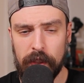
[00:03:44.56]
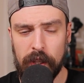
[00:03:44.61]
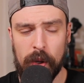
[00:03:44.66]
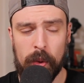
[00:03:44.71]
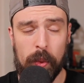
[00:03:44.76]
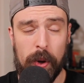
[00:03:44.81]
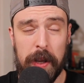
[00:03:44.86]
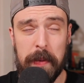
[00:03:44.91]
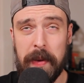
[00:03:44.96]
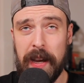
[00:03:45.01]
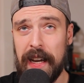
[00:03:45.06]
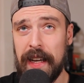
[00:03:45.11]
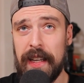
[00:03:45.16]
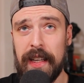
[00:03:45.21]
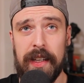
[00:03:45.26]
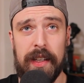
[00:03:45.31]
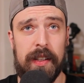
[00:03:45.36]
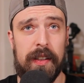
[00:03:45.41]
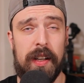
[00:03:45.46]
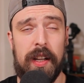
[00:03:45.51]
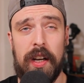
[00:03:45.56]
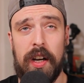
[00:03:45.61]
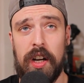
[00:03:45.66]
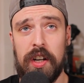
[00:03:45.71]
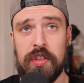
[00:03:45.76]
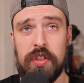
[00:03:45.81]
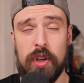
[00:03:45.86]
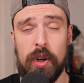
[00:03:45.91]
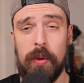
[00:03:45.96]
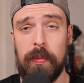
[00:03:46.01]
way back in
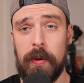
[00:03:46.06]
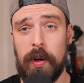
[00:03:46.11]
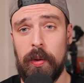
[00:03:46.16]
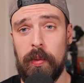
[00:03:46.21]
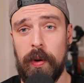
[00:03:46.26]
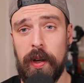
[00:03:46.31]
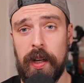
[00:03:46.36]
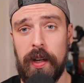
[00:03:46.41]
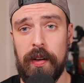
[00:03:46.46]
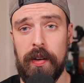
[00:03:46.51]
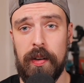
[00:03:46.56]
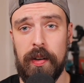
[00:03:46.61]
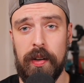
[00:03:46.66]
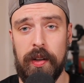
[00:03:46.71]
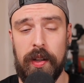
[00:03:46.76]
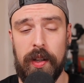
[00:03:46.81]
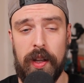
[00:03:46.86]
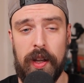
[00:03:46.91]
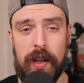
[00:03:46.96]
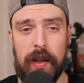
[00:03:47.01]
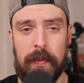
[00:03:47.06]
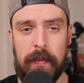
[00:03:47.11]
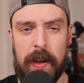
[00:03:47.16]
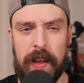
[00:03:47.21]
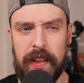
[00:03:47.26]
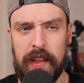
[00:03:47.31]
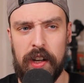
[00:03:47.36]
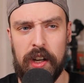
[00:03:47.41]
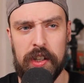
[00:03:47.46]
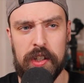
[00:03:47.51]
October, when
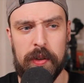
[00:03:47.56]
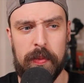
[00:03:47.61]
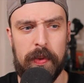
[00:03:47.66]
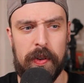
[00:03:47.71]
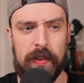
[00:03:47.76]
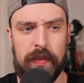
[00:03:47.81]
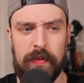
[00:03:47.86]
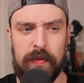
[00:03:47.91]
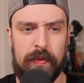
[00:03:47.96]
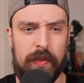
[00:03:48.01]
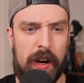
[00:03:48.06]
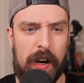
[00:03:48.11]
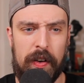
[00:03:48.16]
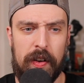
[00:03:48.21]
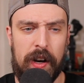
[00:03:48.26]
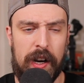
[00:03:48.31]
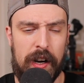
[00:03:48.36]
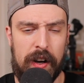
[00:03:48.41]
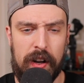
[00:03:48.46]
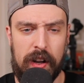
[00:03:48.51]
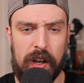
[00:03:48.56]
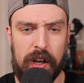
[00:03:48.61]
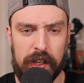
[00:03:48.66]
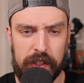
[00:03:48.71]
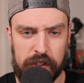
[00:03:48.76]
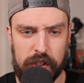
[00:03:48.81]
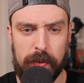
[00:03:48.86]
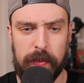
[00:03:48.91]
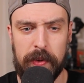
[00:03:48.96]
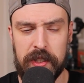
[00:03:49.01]
I think right on
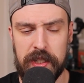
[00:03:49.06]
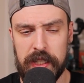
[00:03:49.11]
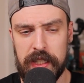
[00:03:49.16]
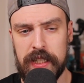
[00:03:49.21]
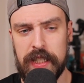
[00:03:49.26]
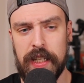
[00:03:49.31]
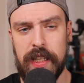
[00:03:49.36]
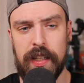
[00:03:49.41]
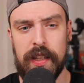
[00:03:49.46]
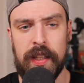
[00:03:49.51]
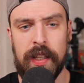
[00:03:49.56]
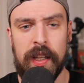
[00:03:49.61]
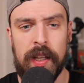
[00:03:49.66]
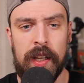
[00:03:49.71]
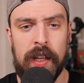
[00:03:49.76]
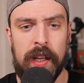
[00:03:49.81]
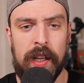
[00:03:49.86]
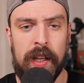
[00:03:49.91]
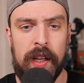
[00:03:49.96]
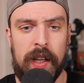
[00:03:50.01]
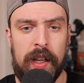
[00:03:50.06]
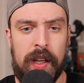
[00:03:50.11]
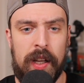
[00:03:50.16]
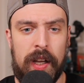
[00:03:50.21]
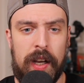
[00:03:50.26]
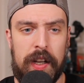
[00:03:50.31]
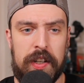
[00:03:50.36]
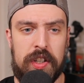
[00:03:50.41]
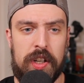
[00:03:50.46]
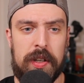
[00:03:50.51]
October 16th,
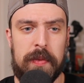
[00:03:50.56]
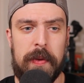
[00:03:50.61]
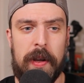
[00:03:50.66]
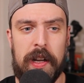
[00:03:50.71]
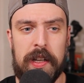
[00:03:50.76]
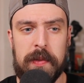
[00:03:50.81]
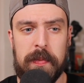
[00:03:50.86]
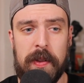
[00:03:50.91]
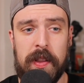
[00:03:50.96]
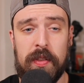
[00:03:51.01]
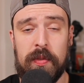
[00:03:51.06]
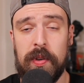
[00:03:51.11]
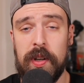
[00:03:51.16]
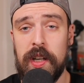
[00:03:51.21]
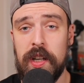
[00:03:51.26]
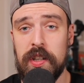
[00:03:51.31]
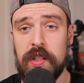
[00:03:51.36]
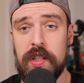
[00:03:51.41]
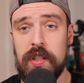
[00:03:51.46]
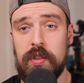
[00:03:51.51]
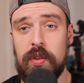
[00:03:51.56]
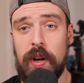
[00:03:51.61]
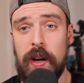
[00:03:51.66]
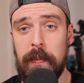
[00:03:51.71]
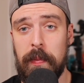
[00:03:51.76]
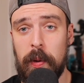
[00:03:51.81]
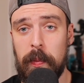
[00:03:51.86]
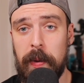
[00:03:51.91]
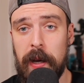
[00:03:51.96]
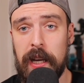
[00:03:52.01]
I talked about it's been 3 years since
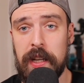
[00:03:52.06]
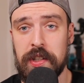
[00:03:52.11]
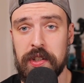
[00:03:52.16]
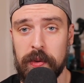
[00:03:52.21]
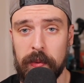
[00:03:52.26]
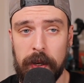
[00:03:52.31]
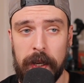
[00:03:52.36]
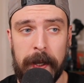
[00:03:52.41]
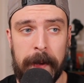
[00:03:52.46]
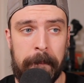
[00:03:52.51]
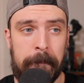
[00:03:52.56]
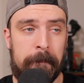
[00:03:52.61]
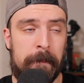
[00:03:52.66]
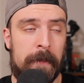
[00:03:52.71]
Grandpa passed away.